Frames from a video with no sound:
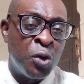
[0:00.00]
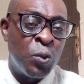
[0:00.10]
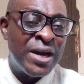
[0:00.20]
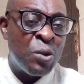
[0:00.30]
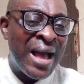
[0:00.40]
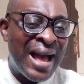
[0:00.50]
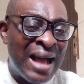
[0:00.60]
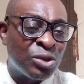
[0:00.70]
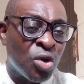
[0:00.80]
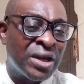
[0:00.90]
when they were
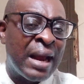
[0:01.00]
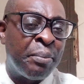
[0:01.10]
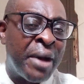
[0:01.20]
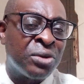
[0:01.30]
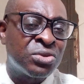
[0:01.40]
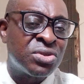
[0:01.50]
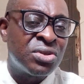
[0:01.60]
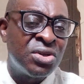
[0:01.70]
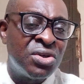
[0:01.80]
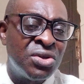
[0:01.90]
talking about
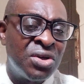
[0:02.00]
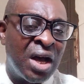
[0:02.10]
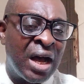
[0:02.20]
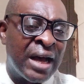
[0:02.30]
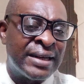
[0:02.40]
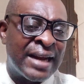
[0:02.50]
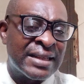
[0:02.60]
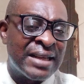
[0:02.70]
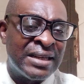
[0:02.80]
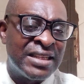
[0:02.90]

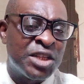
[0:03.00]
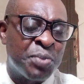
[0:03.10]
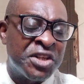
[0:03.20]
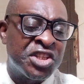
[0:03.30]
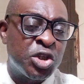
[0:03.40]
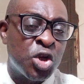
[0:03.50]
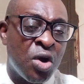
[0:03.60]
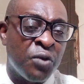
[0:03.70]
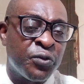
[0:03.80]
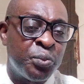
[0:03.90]
the dispensation
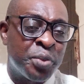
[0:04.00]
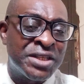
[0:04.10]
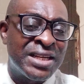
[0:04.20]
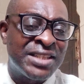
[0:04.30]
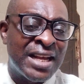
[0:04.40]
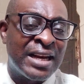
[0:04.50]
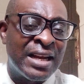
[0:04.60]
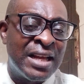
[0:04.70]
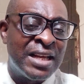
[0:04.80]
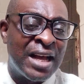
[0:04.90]
of
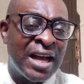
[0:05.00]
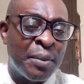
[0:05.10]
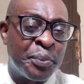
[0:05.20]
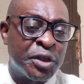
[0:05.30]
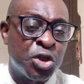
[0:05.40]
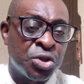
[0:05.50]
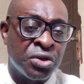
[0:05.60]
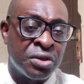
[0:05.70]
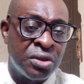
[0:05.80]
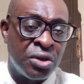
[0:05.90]
presidential
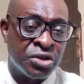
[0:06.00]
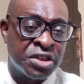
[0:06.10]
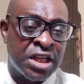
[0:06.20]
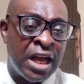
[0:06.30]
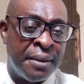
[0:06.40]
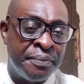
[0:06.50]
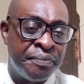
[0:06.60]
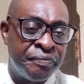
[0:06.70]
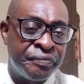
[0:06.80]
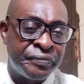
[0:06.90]
petition on time,
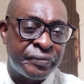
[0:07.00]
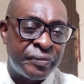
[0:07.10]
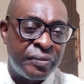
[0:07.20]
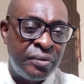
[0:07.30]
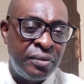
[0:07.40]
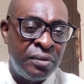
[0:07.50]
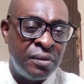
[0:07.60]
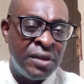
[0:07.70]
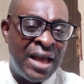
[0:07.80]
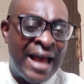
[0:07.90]

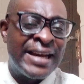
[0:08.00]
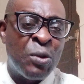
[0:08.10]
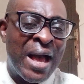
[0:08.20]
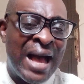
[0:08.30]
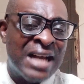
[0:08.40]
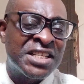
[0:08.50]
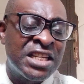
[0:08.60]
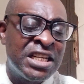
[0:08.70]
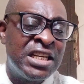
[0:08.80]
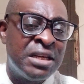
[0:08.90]
and they were
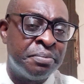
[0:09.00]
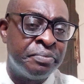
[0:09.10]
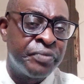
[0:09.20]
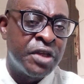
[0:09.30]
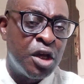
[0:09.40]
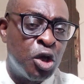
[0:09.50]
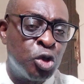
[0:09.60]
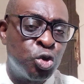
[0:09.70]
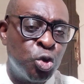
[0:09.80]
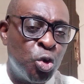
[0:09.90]
asking him
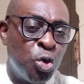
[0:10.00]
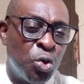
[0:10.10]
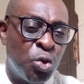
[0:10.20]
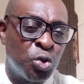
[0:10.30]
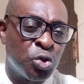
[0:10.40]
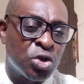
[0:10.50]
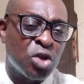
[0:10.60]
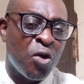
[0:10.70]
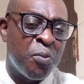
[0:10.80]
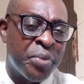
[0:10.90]
to
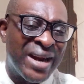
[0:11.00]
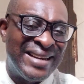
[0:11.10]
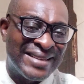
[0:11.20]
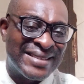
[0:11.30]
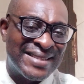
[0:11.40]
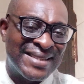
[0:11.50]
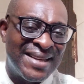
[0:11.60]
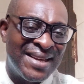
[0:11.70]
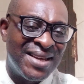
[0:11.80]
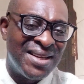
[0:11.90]
sort of predict
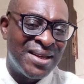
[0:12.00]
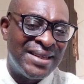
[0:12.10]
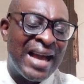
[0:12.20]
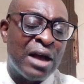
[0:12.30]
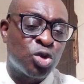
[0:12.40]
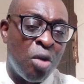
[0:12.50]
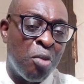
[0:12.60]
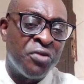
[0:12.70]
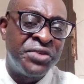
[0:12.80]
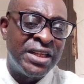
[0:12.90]
the
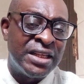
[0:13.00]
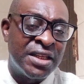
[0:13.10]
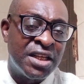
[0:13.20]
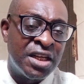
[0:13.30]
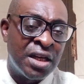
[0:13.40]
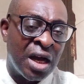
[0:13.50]
outcome of the